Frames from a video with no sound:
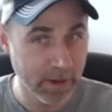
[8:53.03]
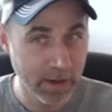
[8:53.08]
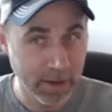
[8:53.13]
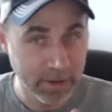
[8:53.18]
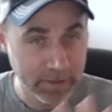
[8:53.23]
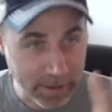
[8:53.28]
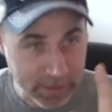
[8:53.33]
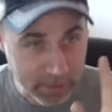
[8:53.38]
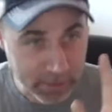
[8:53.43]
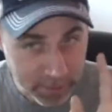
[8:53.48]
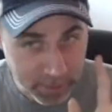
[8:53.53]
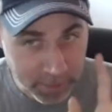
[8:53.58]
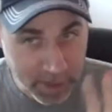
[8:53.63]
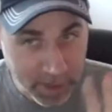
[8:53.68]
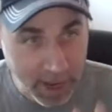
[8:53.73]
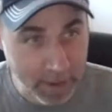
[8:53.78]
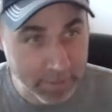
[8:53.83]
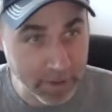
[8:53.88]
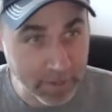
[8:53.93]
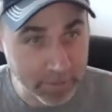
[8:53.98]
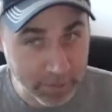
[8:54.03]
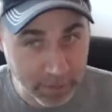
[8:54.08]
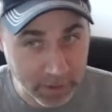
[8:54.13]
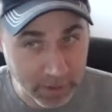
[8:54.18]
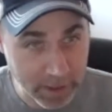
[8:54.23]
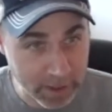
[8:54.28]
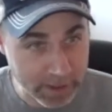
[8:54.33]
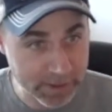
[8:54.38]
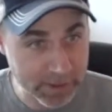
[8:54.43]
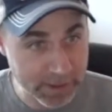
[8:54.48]
That's what's been happening for the
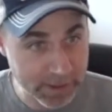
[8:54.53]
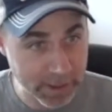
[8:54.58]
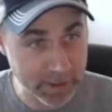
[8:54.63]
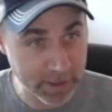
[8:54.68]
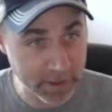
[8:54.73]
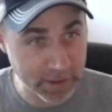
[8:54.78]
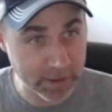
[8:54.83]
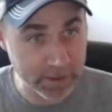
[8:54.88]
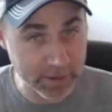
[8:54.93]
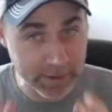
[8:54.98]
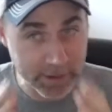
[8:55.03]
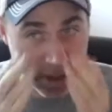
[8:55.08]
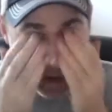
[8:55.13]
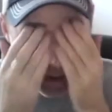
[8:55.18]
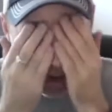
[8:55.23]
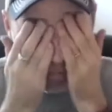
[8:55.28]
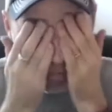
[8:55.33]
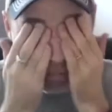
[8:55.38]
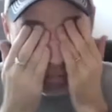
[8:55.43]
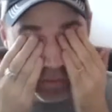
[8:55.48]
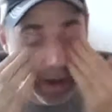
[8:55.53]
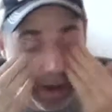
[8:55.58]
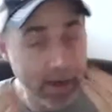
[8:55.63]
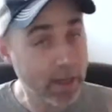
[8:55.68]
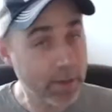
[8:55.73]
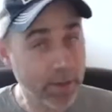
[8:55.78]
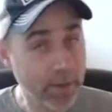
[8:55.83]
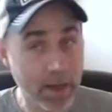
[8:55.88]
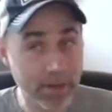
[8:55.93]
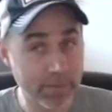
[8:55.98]
last 10 years. I've been
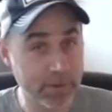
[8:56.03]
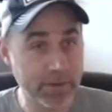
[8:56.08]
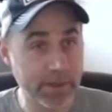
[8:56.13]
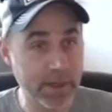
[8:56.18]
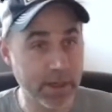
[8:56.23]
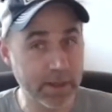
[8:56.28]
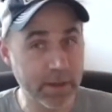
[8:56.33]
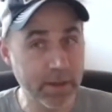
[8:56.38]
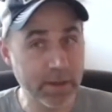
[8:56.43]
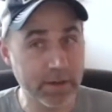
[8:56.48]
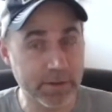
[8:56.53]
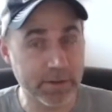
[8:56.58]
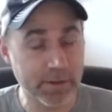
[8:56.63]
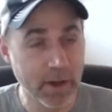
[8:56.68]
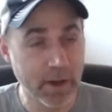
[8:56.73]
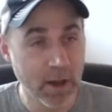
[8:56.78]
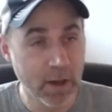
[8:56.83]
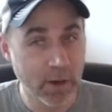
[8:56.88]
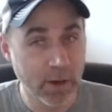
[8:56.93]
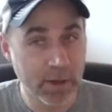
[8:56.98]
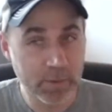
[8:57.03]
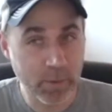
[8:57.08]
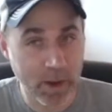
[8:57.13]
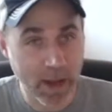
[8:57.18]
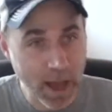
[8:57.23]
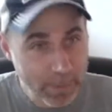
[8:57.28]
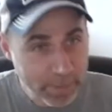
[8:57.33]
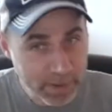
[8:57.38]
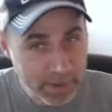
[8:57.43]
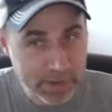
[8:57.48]
writing about it for 10 years because what
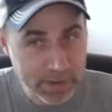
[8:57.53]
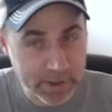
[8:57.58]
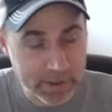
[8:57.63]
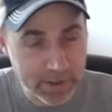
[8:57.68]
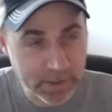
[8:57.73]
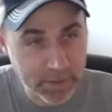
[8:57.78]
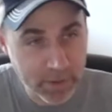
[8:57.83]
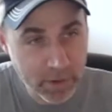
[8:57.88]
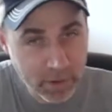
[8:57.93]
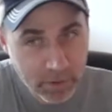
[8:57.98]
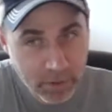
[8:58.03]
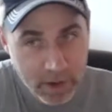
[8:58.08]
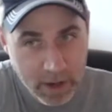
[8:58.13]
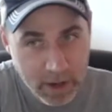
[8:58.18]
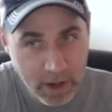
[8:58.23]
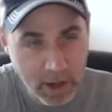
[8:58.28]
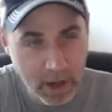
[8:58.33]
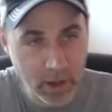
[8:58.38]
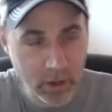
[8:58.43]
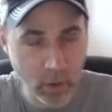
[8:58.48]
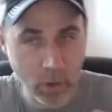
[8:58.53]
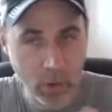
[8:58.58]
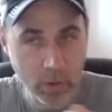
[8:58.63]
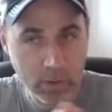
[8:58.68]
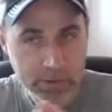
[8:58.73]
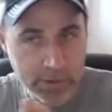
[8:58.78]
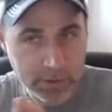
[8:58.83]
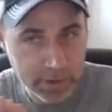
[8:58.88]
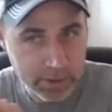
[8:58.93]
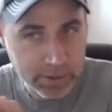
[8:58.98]
happens is if you create an
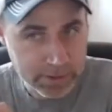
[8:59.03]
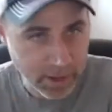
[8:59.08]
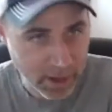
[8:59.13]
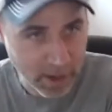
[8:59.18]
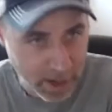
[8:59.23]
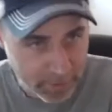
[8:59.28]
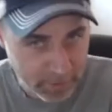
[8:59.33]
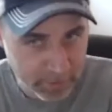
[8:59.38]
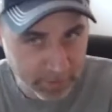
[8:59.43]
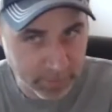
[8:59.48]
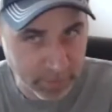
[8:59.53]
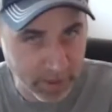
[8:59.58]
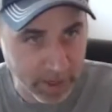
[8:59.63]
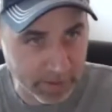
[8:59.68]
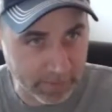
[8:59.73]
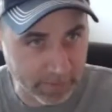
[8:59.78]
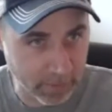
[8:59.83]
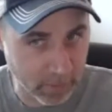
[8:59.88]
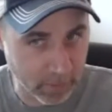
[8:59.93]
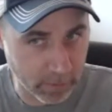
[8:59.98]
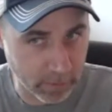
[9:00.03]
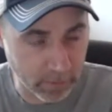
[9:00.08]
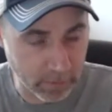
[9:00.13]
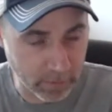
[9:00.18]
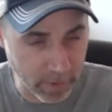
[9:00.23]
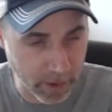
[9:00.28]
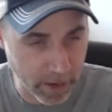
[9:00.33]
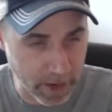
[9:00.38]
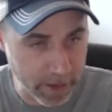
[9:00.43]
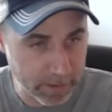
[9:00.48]
alternate type of platform,
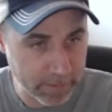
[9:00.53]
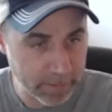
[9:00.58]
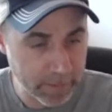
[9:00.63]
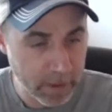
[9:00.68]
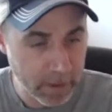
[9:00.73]
right?